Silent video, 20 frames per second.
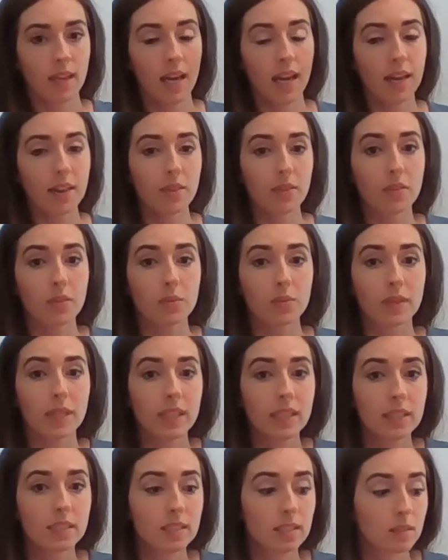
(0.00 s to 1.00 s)
and
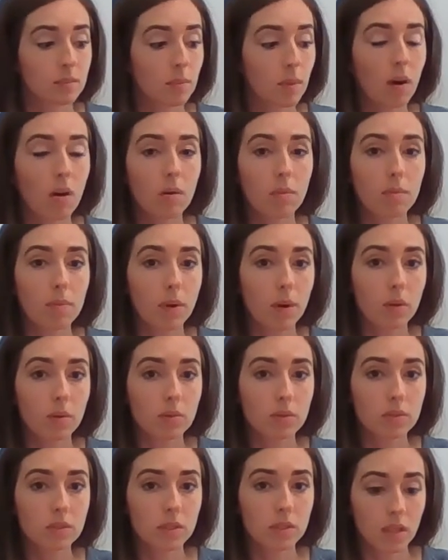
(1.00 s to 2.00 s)
3 small
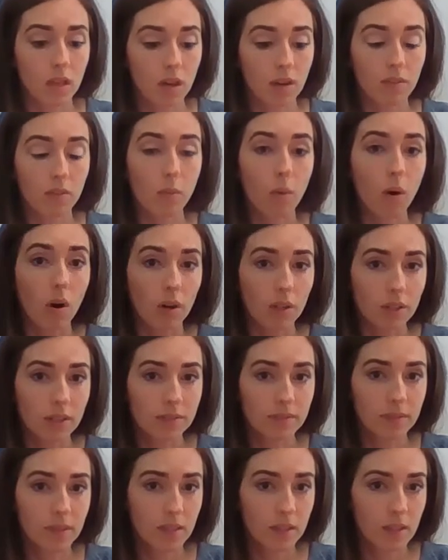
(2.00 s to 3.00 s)
bowls of water.
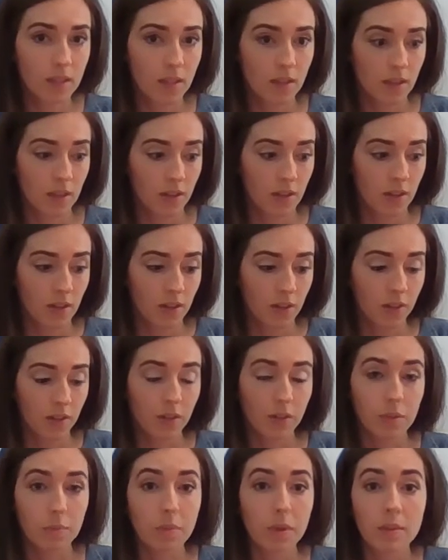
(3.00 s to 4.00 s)
You
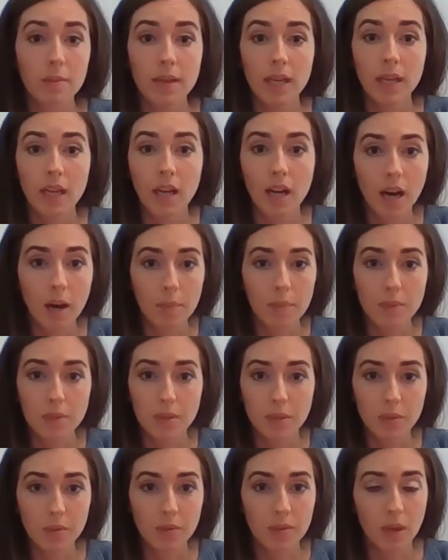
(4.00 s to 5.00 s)
can put them in a cup
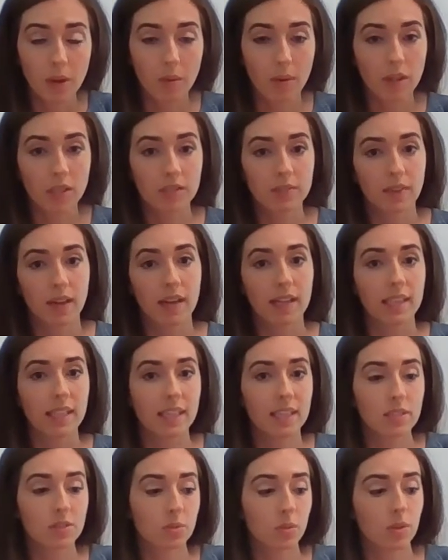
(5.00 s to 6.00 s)
too, that works fine.
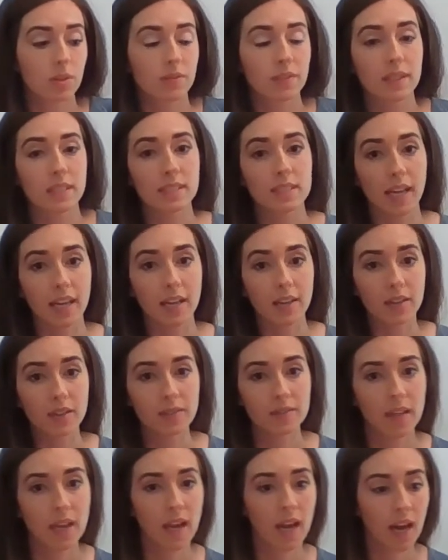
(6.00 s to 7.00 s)
Any sort of
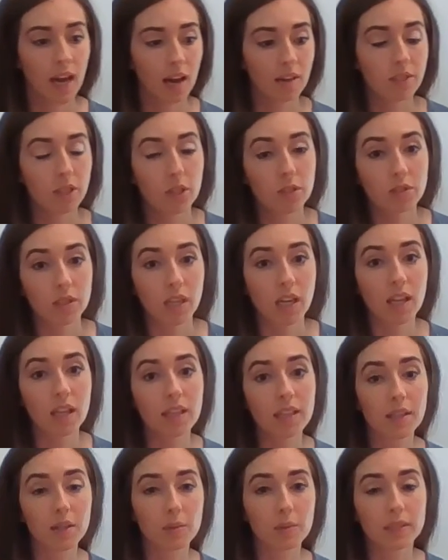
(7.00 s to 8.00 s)
container. I've chosen
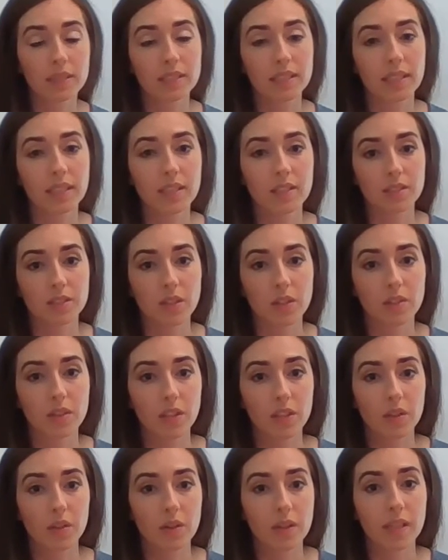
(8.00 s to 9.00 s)
clear ones here so
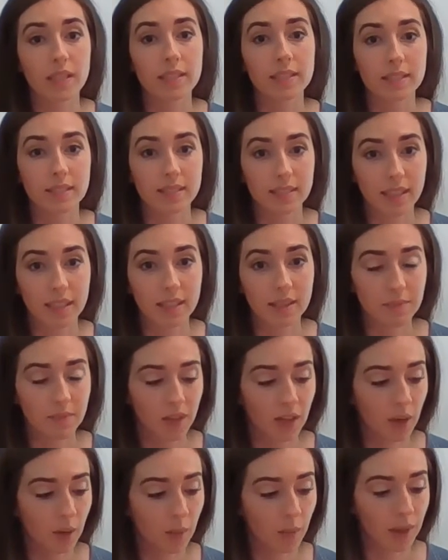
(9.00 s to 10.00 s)
that you can see them
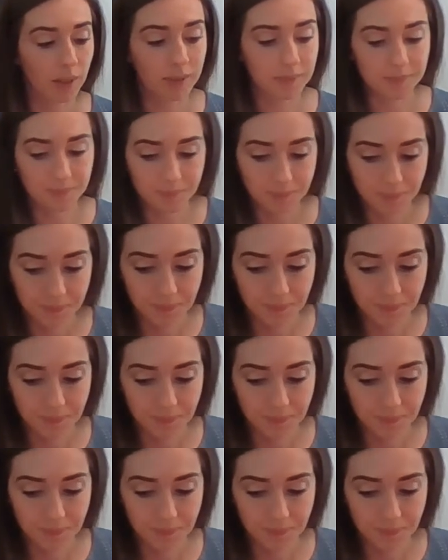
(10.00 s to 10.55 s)
very well.